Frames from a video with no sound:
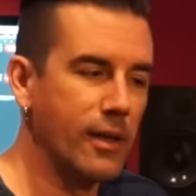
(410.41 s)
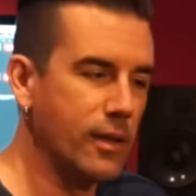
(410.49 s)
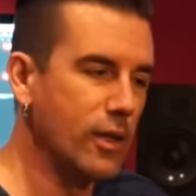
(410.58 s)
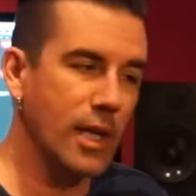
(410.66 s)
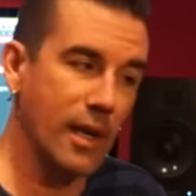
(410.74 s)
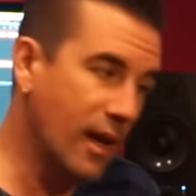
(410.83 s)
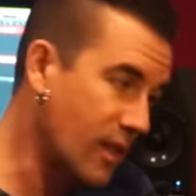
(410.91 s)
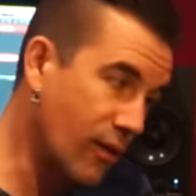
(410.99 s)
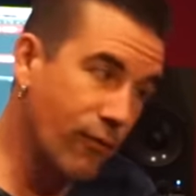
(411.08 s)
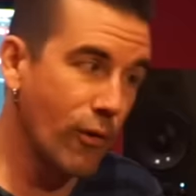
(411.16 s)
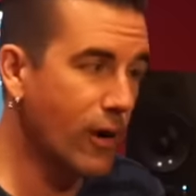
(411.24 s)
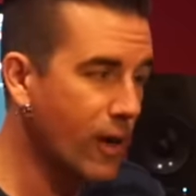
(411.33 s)
You can hit
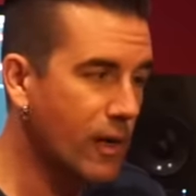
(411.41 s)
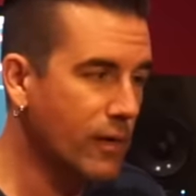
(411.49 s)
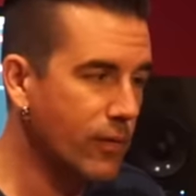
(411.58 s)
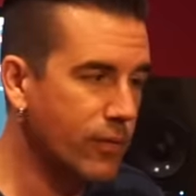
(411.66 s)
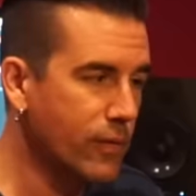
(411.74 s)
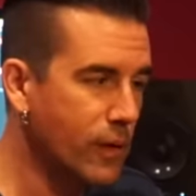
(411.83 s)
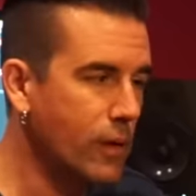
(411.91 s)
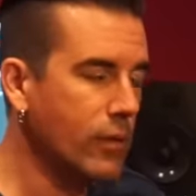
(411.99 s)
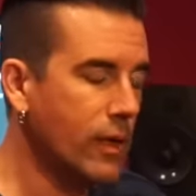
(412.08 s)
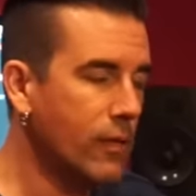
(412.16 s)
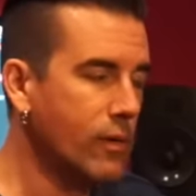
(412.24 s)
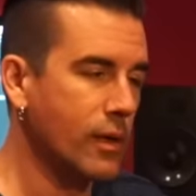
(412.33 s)
the front end of, you know,
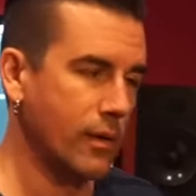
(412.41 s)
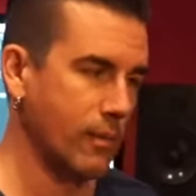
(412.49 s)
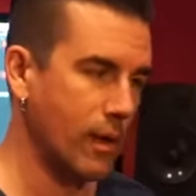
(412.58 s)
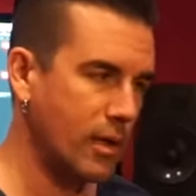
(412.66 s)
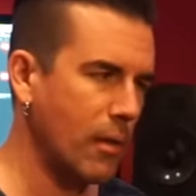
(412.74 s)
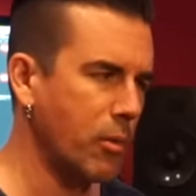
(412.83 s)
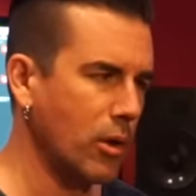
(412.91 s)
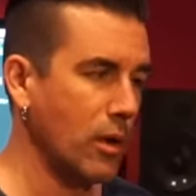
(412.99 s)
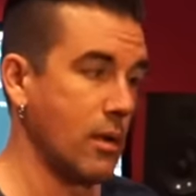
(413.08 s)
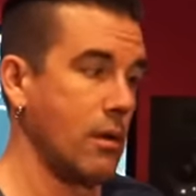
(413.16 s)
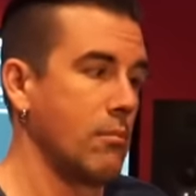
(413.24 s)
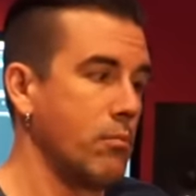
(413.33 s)
even a typically
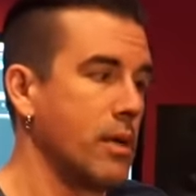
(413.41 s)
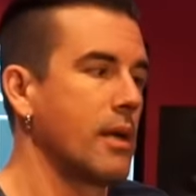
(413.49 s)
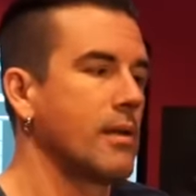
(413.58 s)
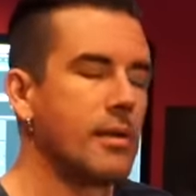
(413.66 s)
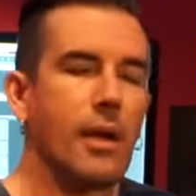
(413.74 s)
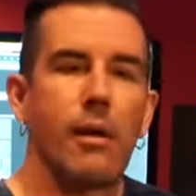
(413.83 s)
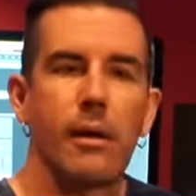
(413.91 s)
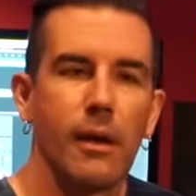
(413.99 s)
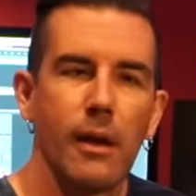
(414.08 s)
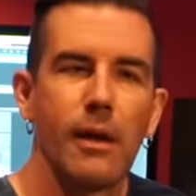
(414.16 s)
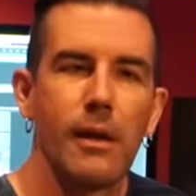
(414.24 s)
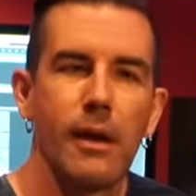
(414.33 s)
kind of big
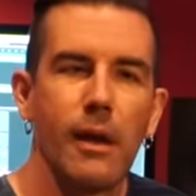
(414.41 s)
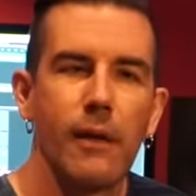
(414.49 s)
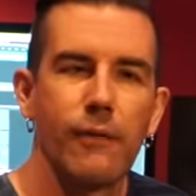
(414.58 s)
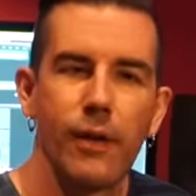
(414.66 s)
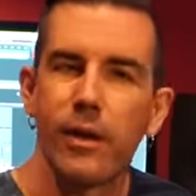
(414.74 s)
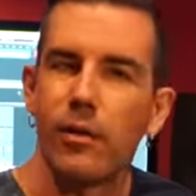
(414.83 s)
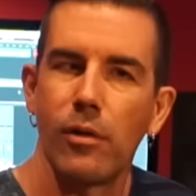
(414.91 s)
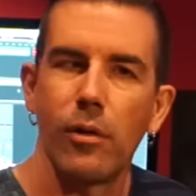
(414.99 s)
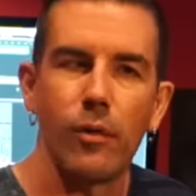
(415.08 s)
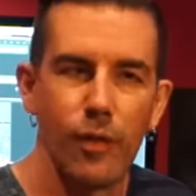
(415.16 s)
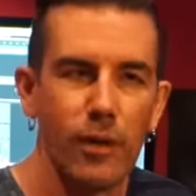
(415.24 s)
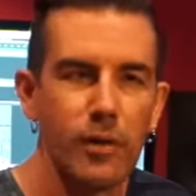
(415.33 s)
sounding Fender
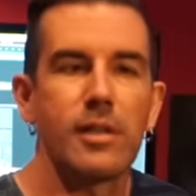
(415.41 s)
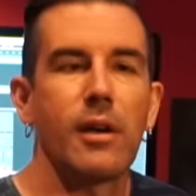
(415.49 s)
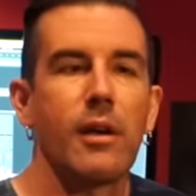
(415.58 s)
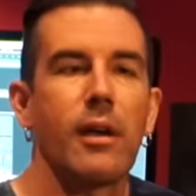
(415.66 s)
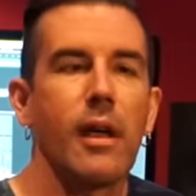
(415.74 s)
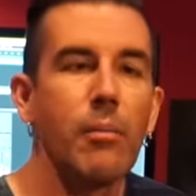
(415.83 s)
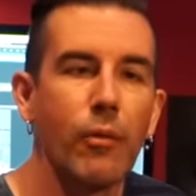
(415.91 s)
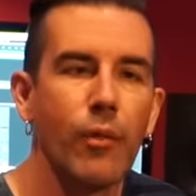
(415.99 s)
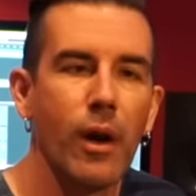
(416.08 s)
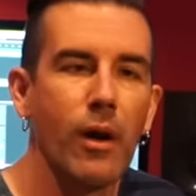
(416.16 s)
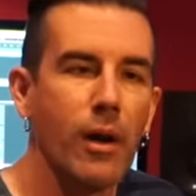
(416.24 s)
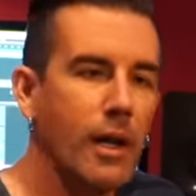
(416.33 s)
or Fender style
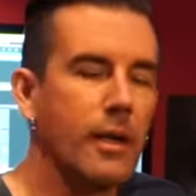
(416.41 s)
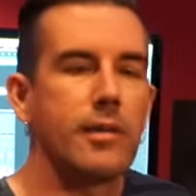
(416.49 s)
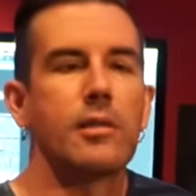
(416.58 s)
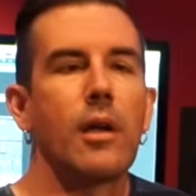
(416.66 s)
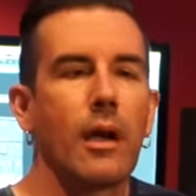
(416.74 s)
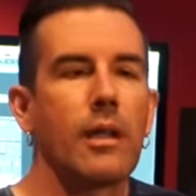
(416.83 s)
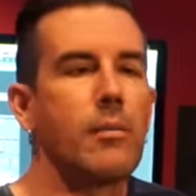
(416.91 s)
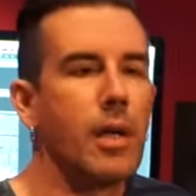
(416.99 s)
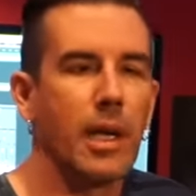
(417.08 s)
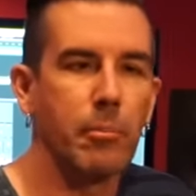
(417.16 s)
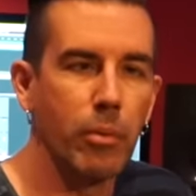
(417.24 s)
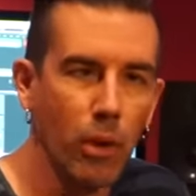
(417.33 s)
amplifier, and it's not going to
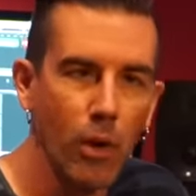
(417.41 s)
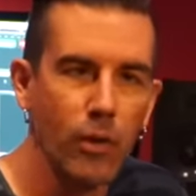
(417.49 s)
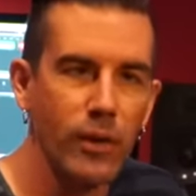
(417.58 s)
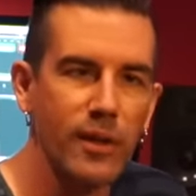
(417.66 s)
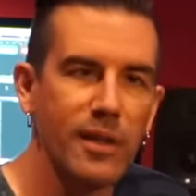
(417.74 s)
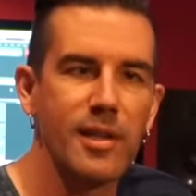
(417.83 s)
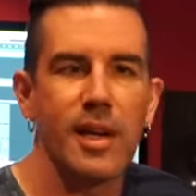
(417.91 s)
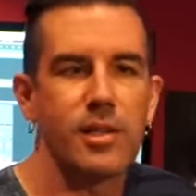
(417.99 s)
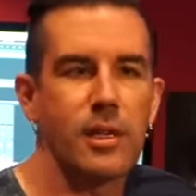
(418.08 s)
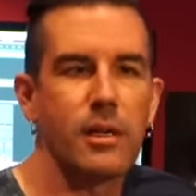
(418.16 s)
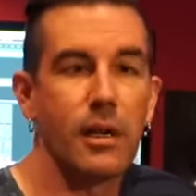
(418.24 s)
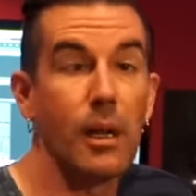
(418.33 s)
make it bloated. It's
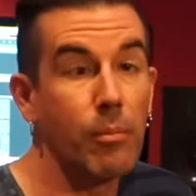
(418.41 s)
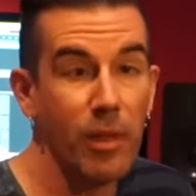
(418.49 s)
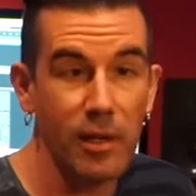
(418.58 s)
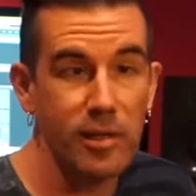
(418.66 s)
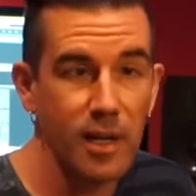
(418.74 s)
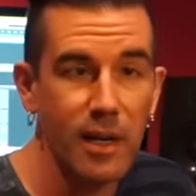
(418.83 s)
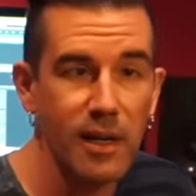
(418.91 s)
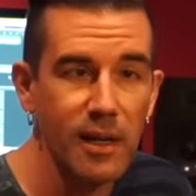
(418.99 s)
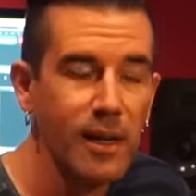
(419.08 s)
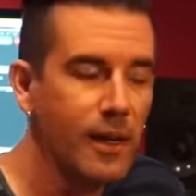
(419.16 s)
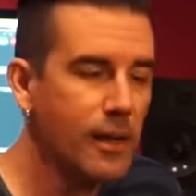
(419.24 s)
actually going to keep things tight.